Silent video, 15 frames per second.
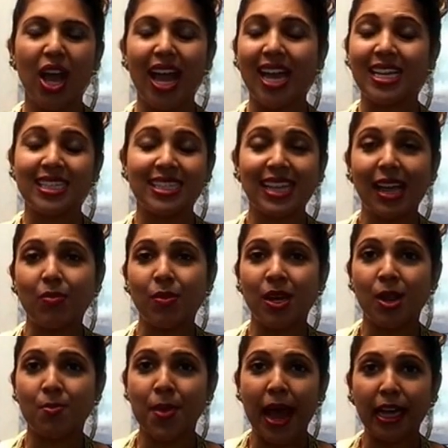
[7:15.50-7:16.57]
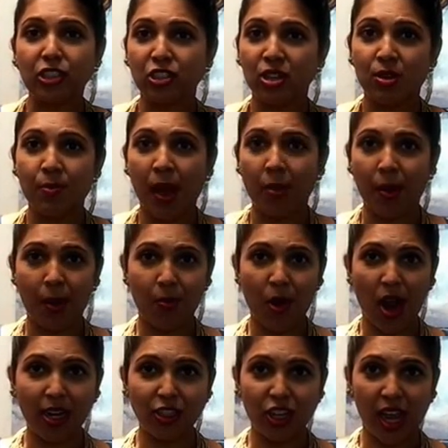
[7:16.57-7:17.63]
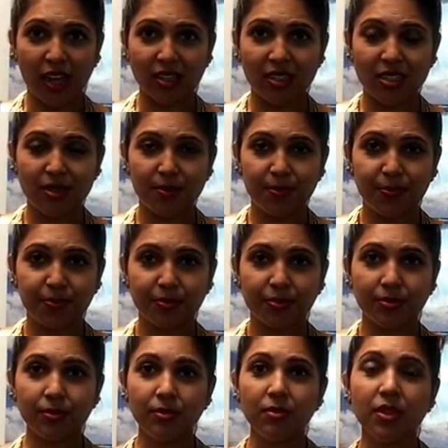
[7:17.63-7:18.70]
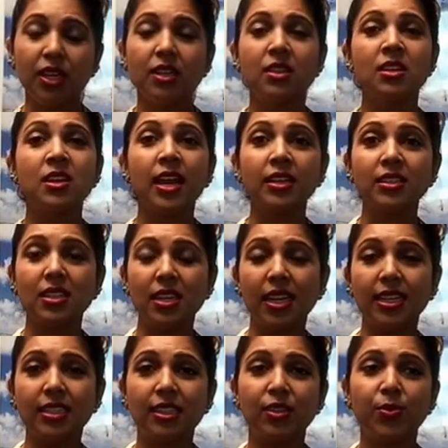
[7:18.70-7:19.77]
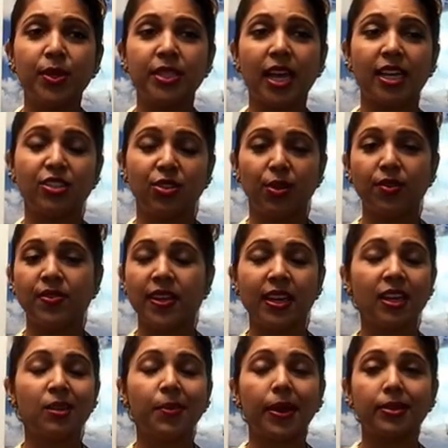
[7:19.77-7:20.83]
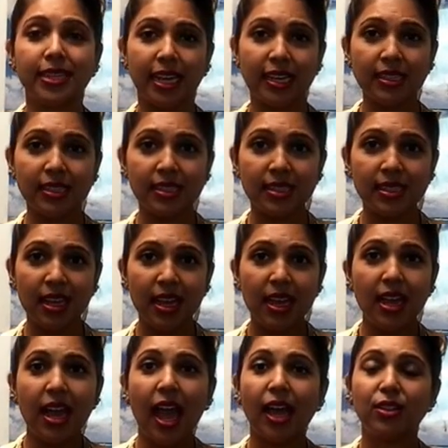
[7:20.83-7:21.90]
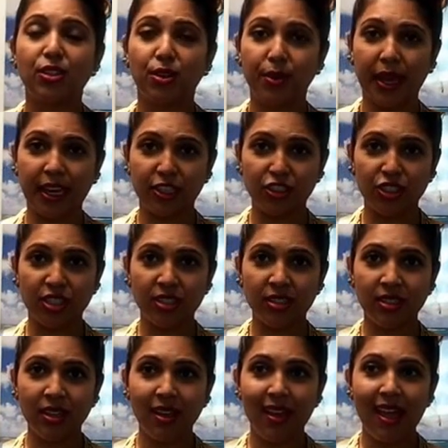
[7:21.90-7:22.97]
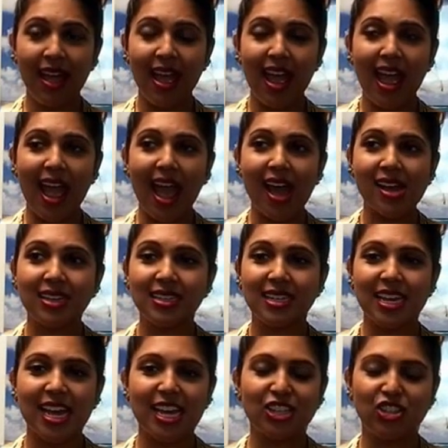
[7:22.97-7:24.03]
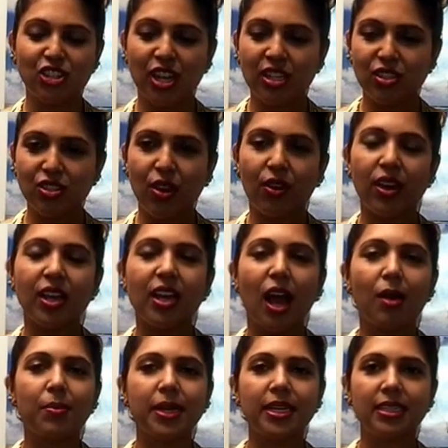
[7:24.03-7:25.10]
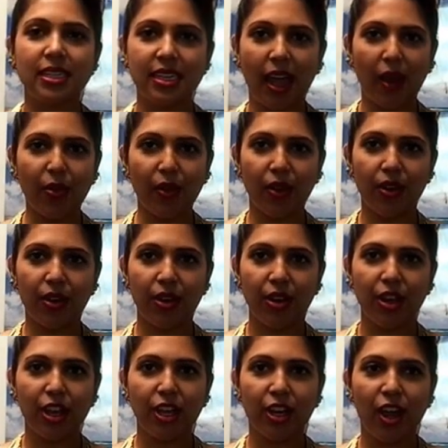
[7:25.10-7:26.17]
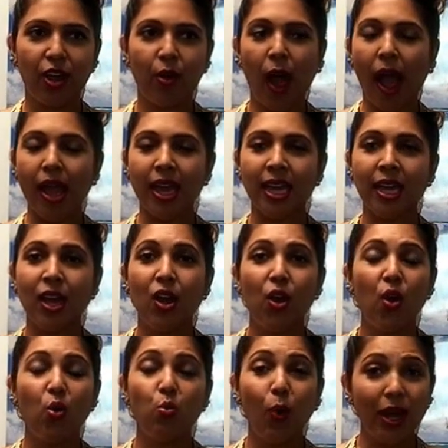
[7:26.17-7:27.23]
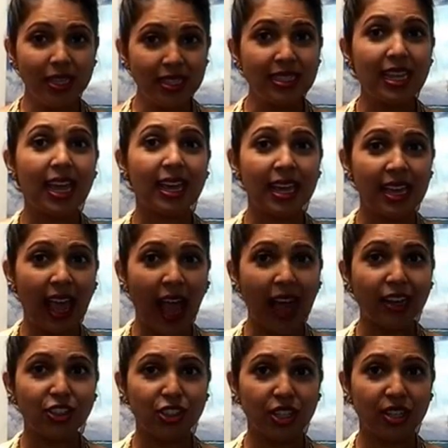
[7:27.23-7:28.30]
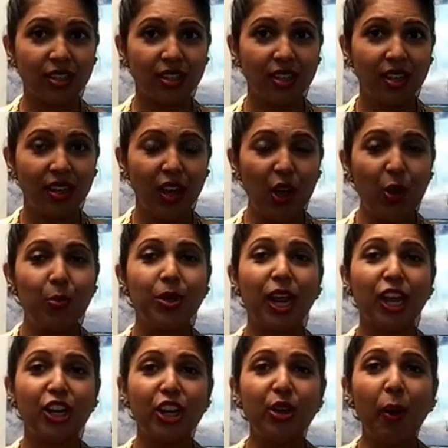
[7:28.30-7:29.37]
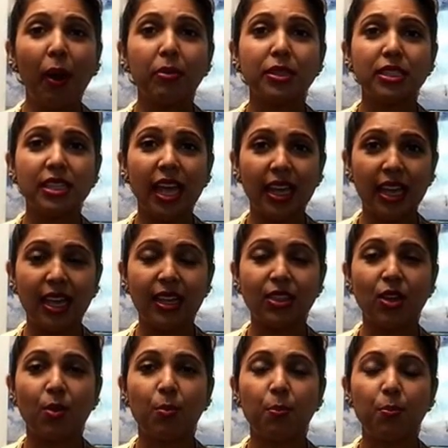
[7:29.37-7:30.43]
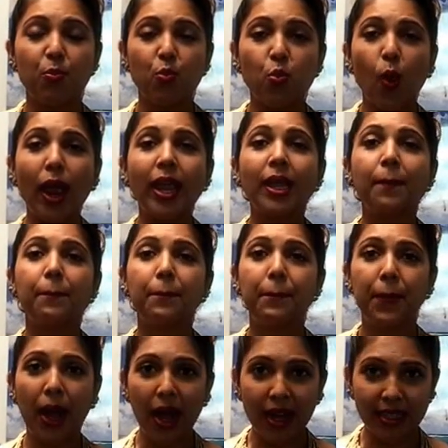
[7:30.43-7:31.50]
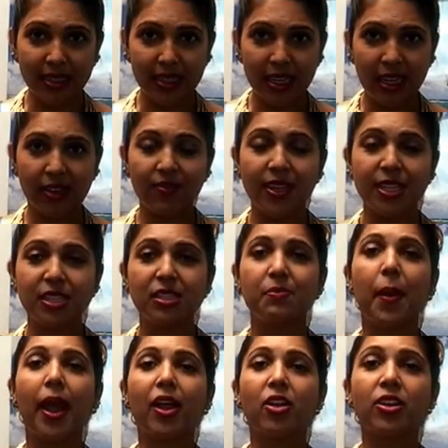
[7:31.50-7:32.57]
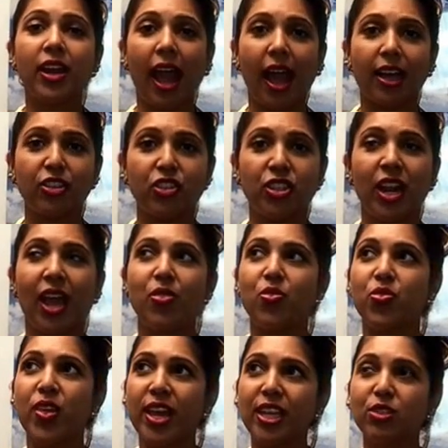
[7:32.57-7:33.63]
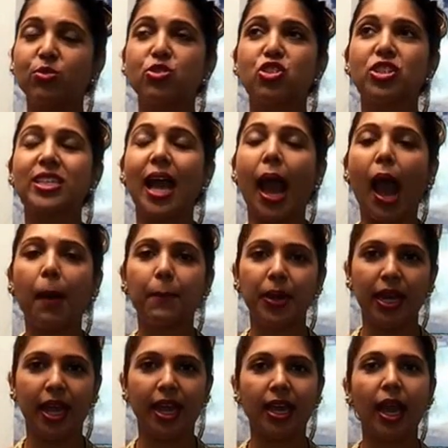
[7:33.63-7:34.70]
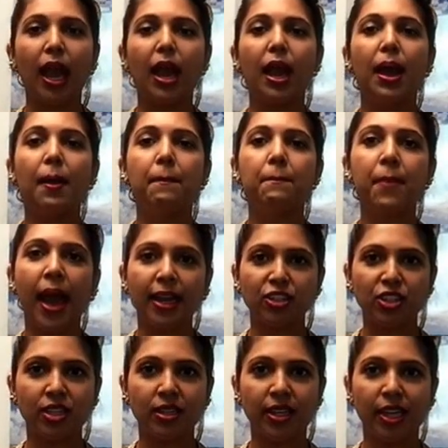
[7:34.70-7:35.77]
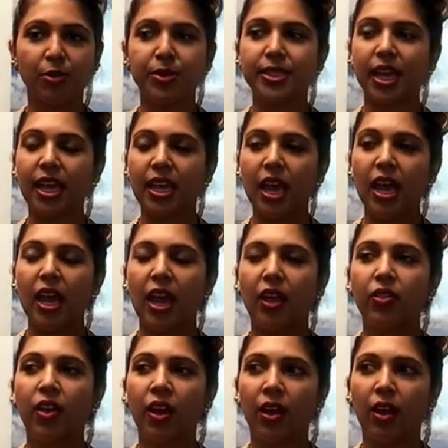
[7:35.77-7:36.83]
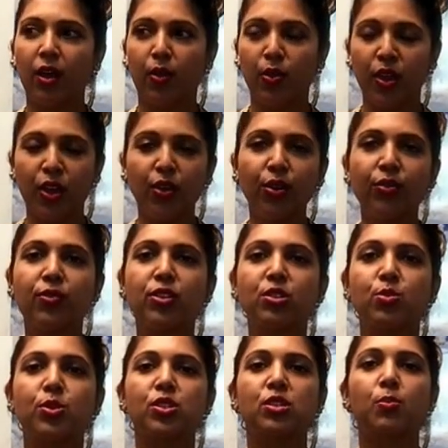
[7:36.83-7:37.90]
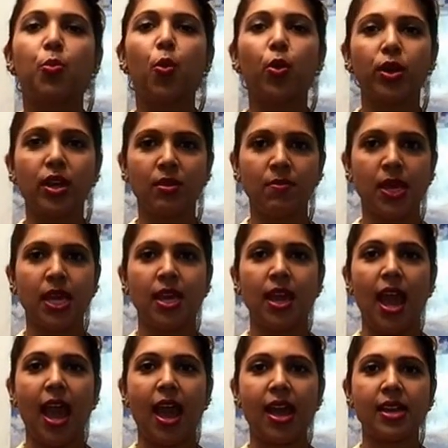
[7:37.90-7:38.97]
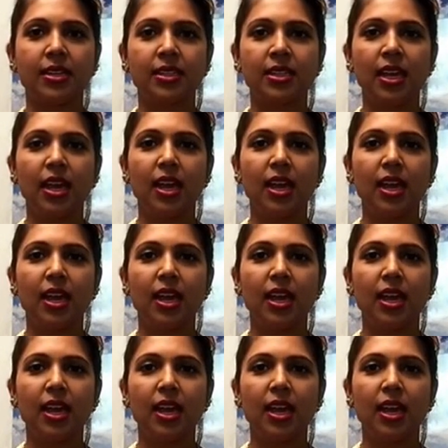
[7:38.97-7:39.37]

excitement and passion about my project. The next thing I did was I started thinking about dates and location, and it just started coming together. I was taking action, but I knew I was taking the right, positive, inspired action, and things were just happening magically. It was like the universe was supporting me, and